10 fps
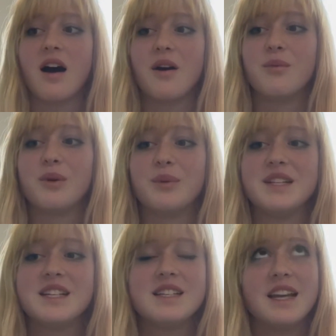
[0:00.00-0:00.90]
where we
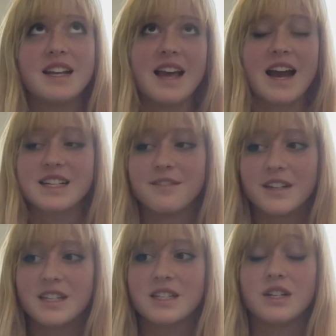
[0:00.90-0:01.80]
did day-to-day
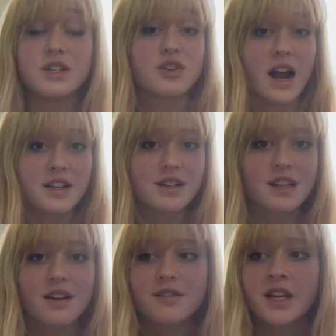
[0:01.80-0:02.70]
activities to distract
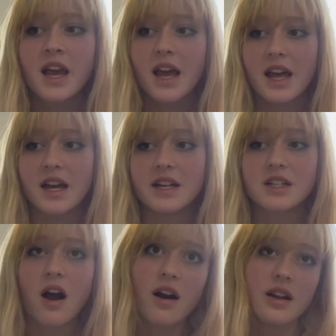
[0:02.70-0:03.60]
ourselves,
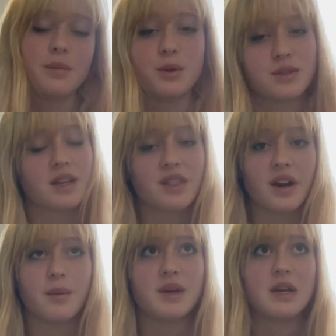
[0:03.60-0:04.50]
and art and music
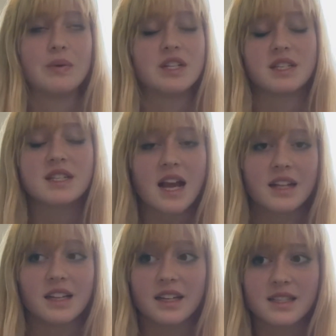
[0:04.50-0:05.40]
therapy, which is
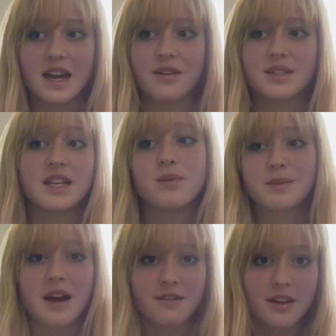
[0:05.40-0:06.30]
exactly like it sounds, and it was
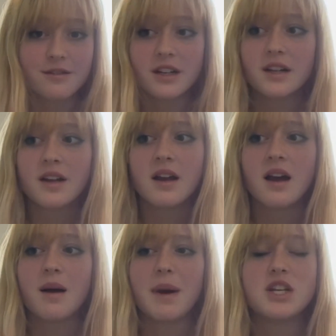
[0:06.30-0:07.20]
my favorite.
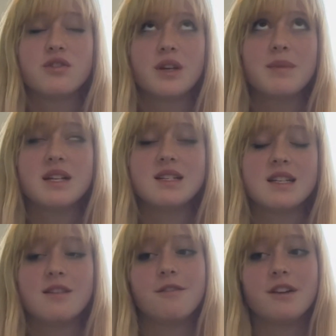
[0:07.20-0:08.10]
My treatment
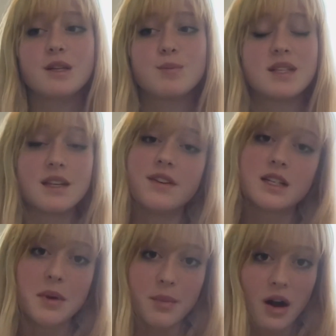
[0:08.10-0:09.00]
didn't feel specific
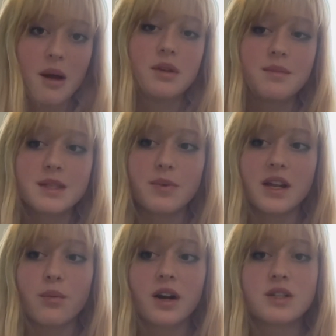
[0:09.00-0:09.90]
to my problems, but
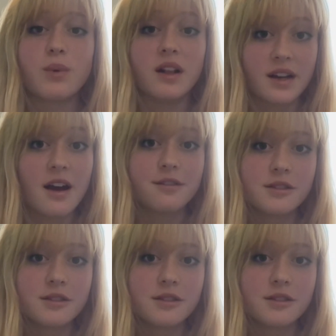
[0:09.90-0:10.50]
it worked well enough.